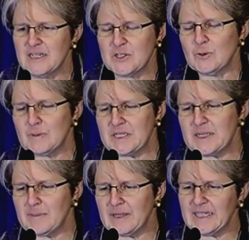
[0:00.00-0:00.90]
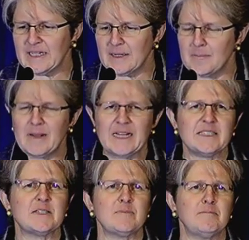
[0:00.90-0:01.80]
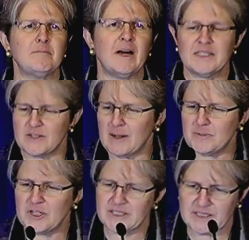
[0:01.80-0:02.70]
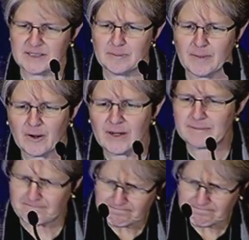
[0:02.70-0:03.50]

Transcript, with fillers: So we'll be submitting a METS mods object into Merritt.